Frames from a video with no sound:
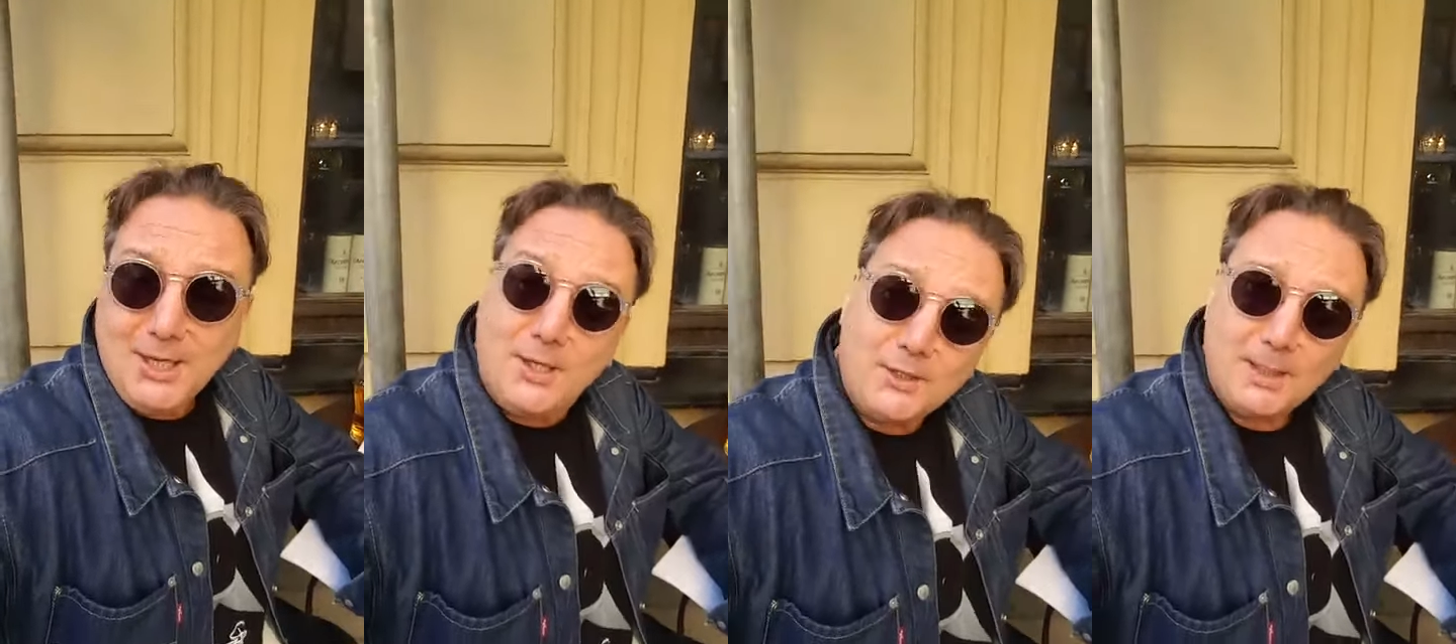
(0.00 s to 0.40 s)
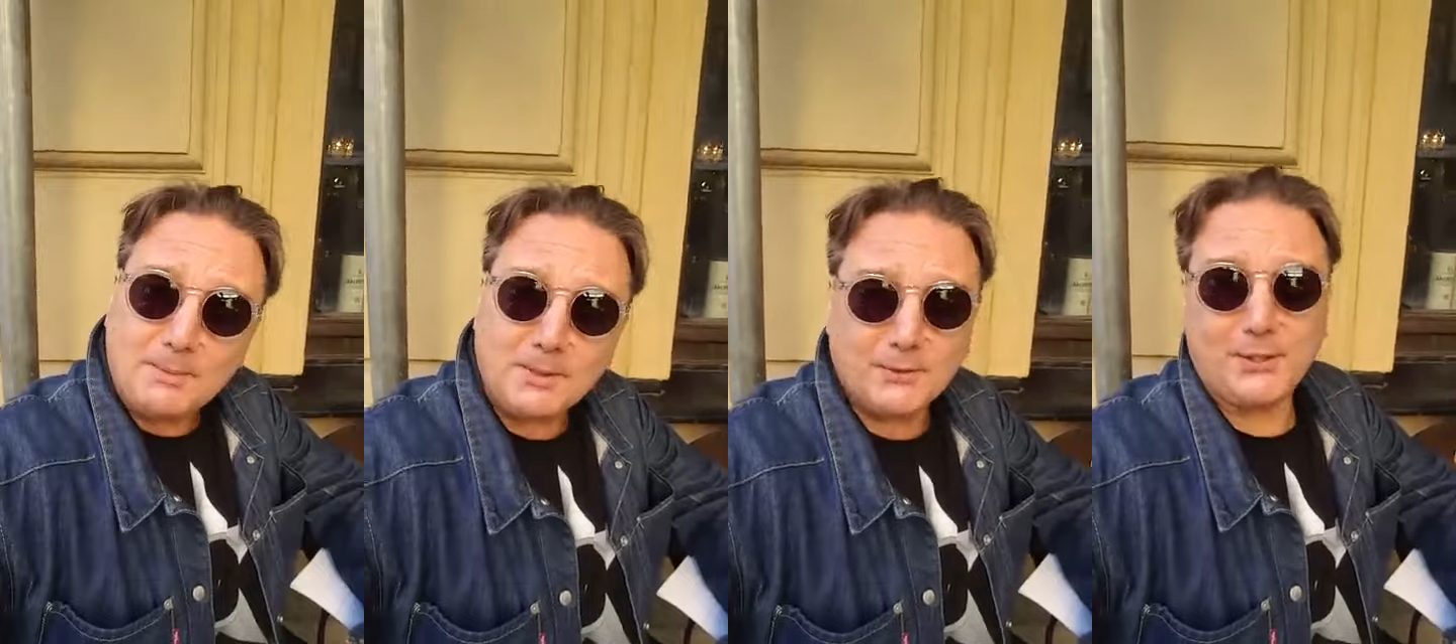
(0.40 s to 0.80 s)

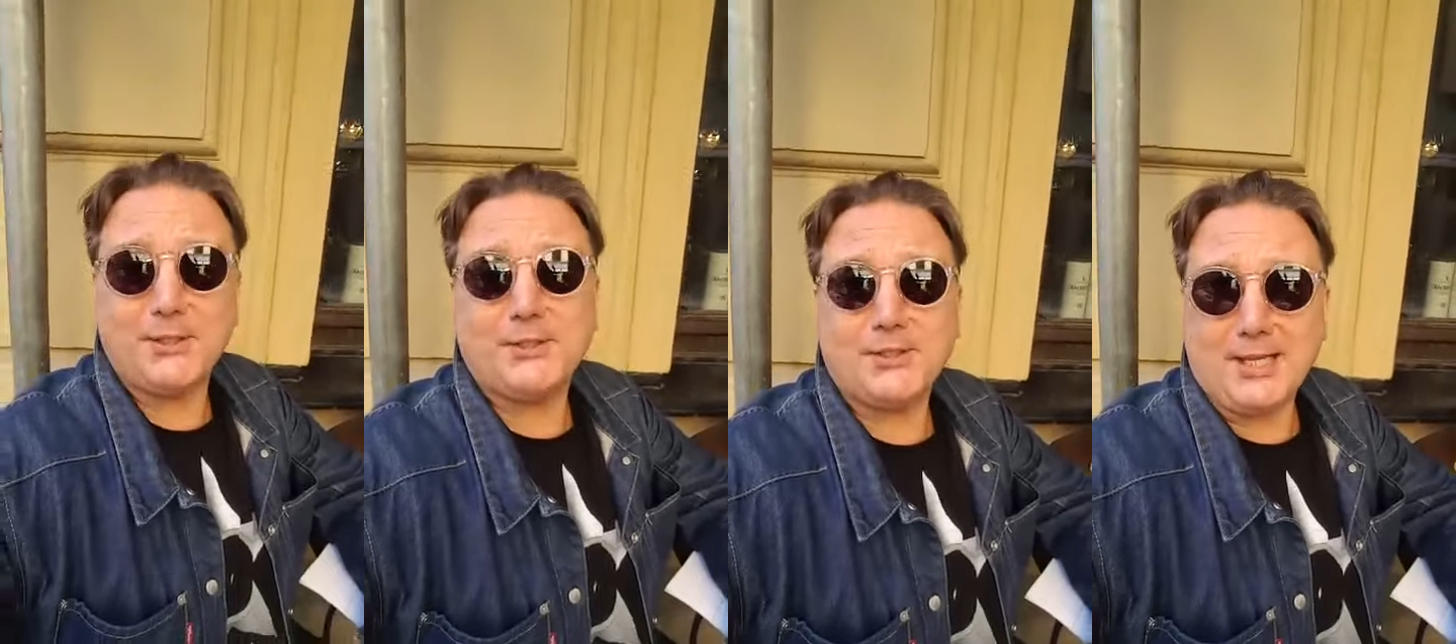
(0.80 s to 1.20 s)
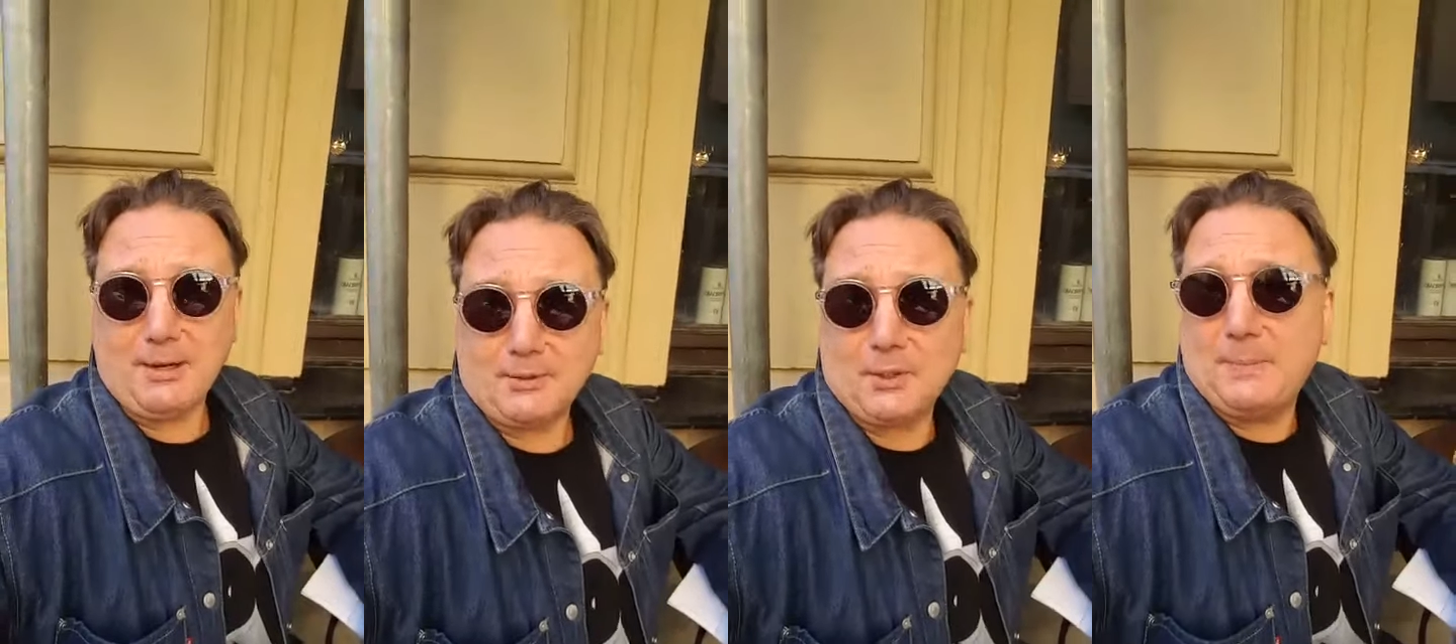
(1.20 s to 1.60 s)
Sometimes 36
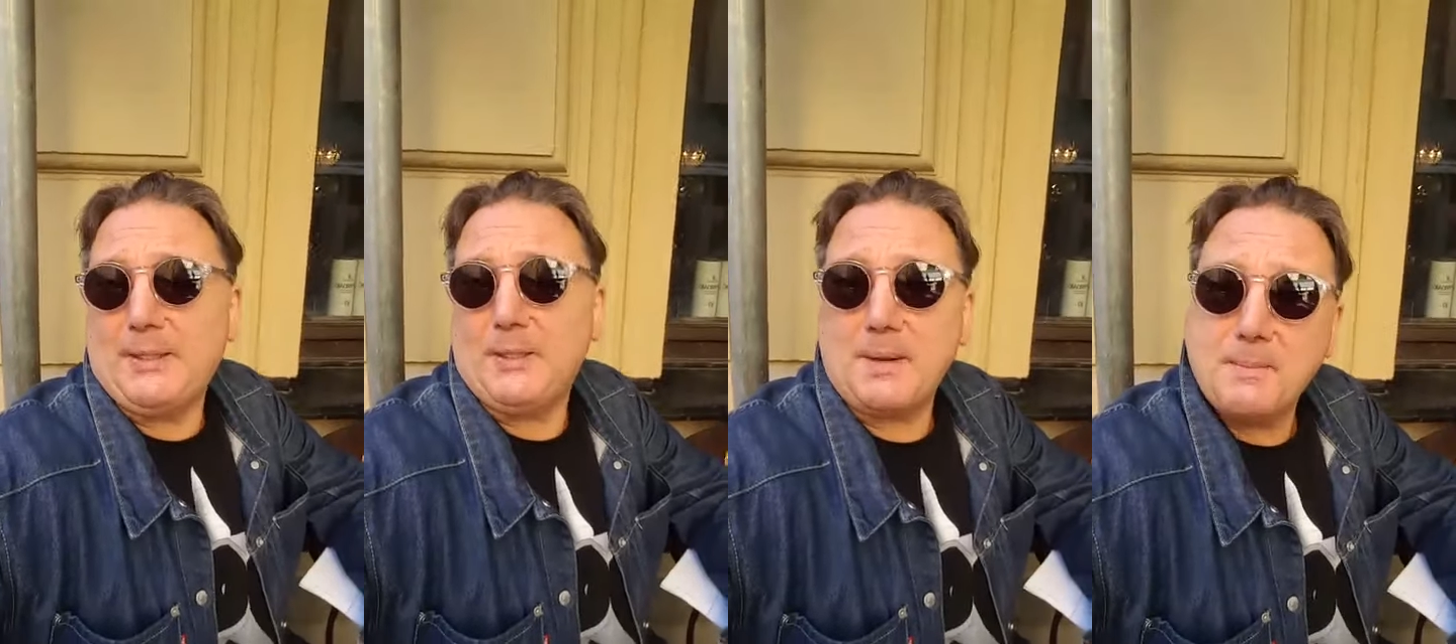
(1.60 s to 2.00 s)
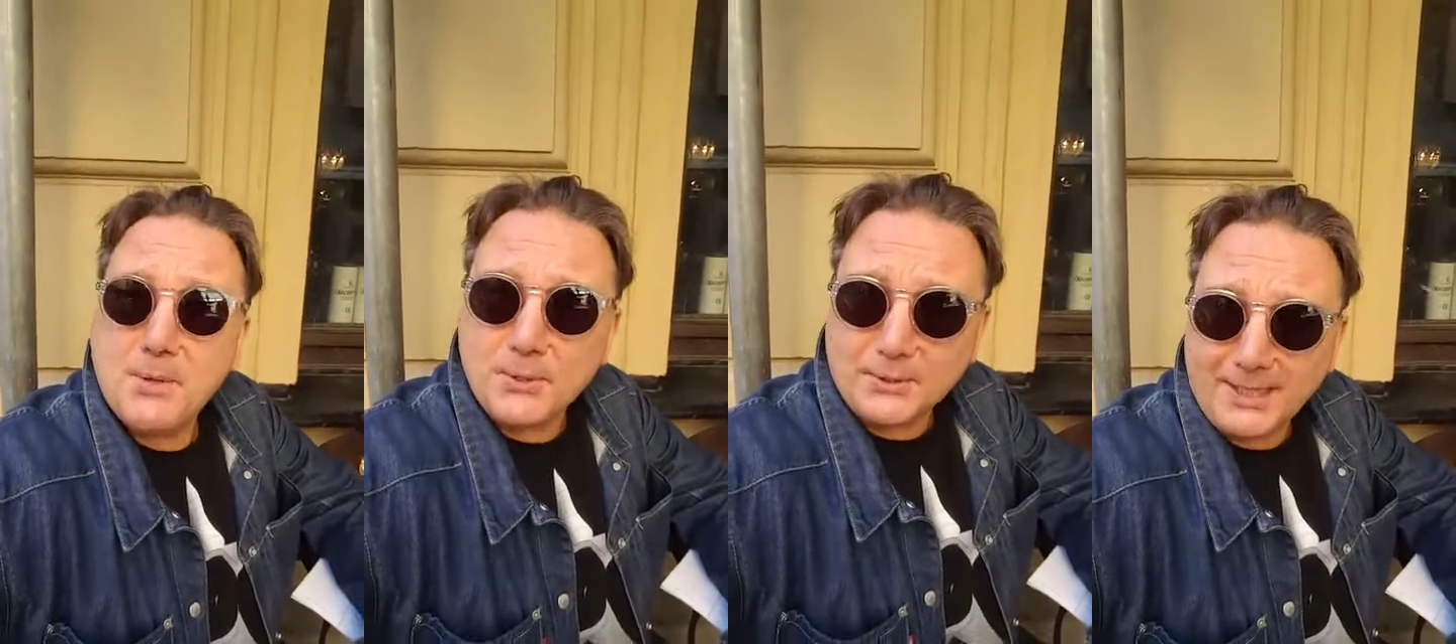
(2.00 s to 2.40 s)
hours, depending on my
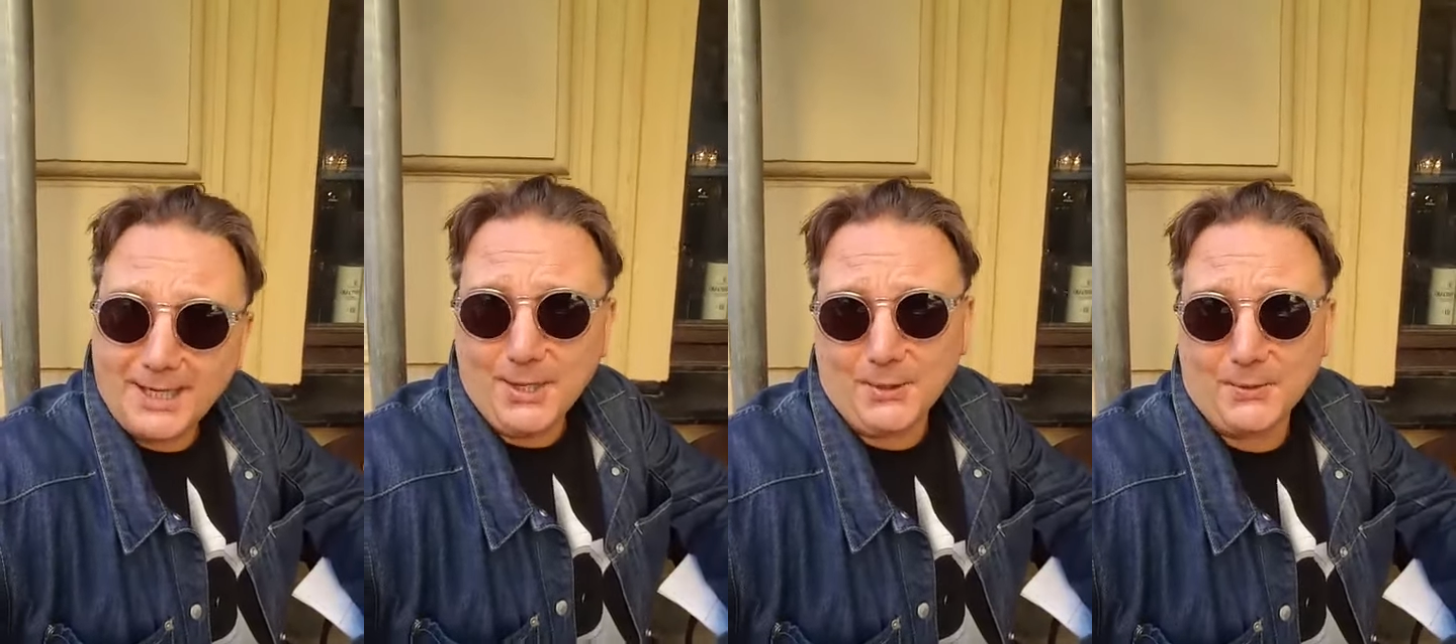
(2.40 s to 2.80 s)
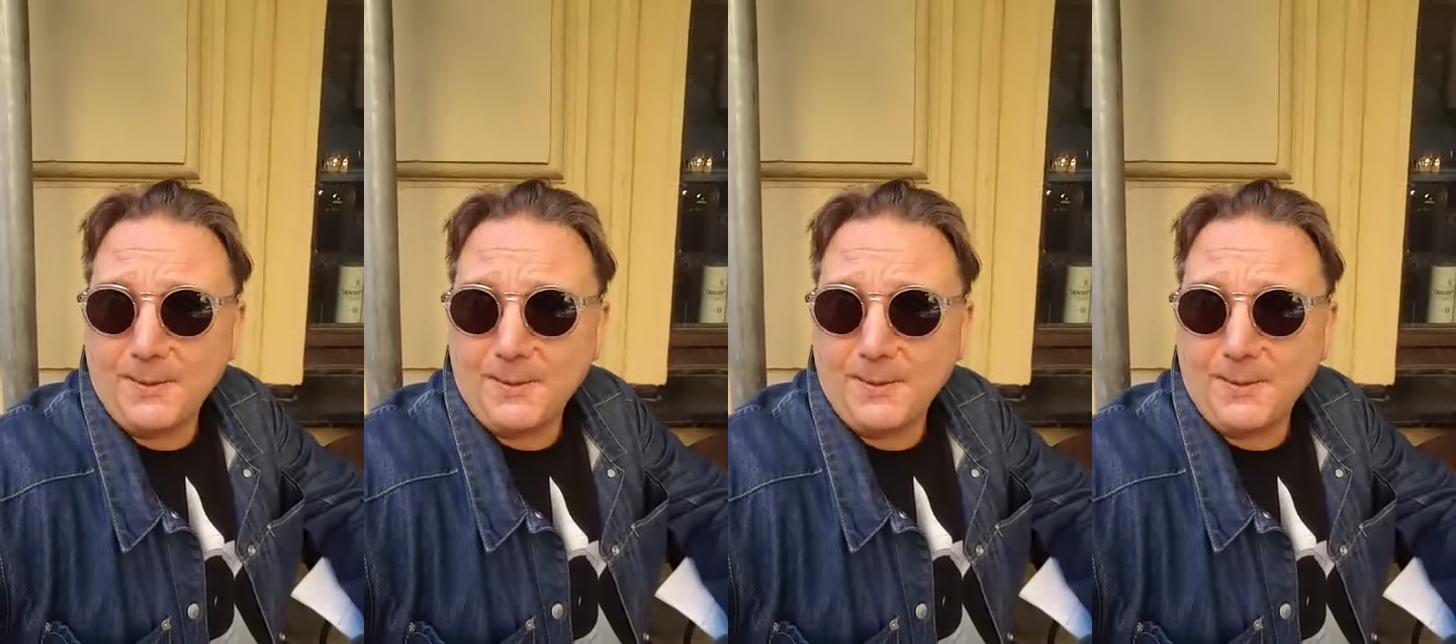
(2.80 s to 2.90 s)
mood. Hello.